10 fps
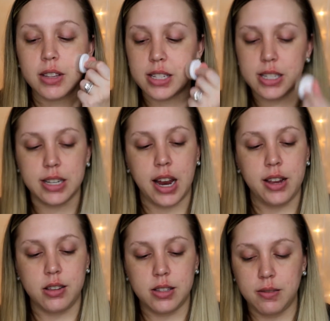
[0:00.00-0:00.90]
This is
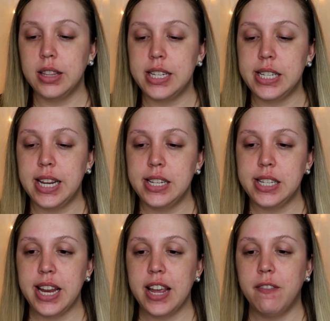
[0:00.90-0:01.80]
nice. This
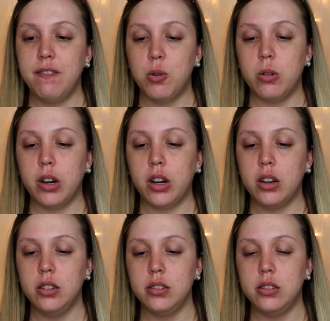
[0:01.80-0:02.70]
does take
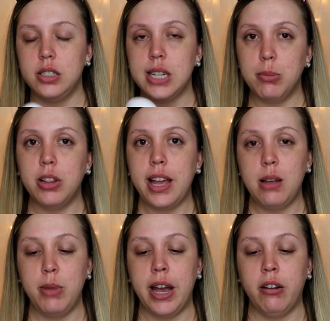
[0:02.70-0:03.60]
four double
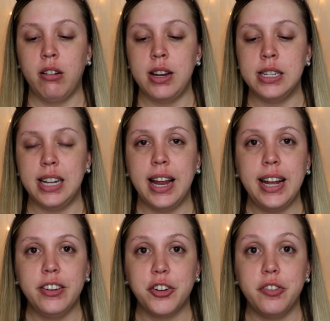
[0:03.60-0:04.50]
A batteries, and I
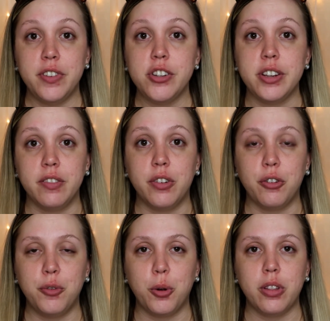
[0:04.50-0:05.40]
had to go fishing
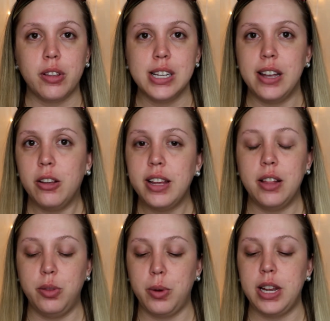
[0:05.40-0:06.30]
for a fourth because I only
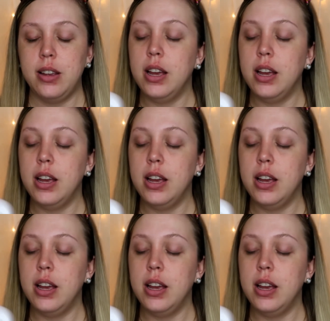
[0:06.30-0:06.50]
had three.